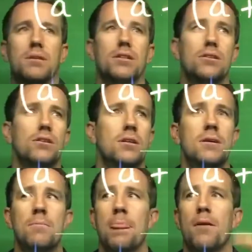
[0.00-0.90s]
do.
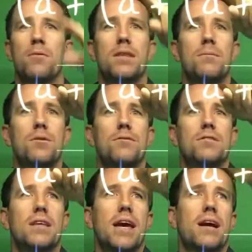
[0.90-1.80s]
We then move
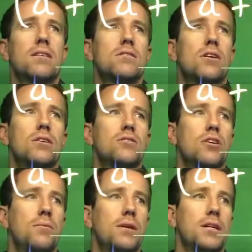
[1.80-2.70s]
to the outside
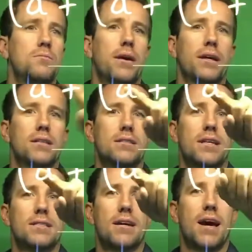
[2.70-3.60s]
term in each bracket, so
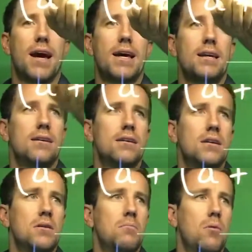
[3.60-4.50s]
that's our A
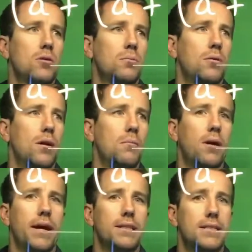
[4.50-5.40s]
multiplied
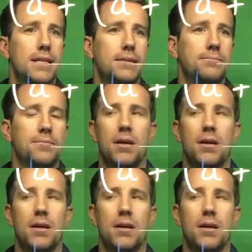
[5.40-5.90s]
by our D.